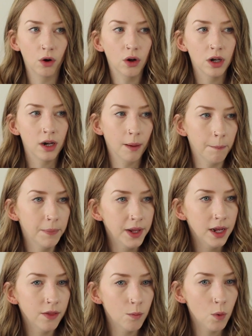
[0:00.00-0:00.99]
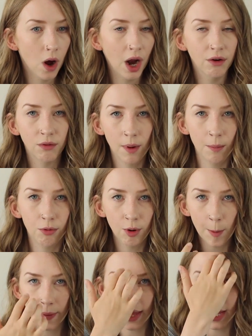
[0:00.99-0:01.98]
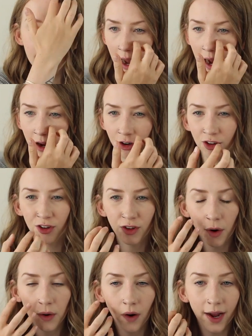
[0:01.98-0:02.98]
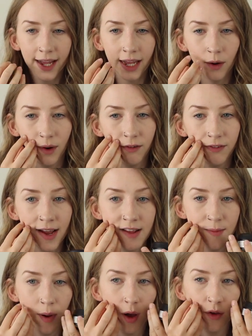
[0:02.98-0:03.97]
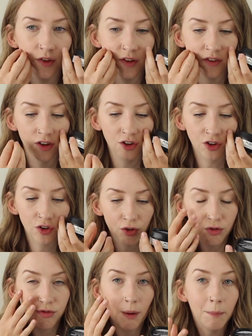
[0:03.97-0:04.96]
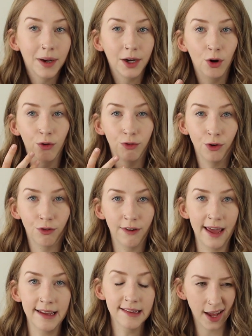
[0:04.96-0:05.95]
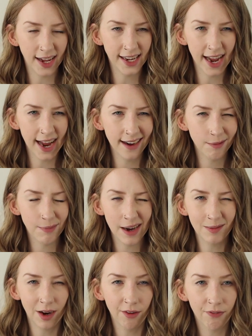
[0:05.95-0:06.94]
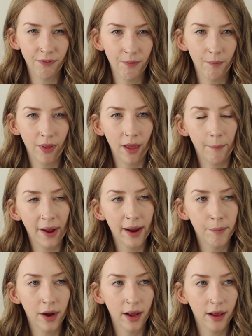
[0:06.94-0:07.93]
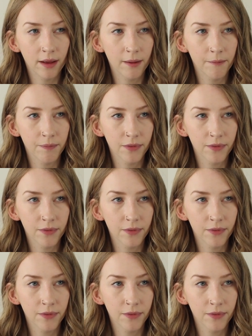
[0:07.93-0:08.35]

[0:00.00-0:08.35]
a lot lumpier than what I remember it being, and I just don't like it when face masks are just crumbling off your face. Again, it made my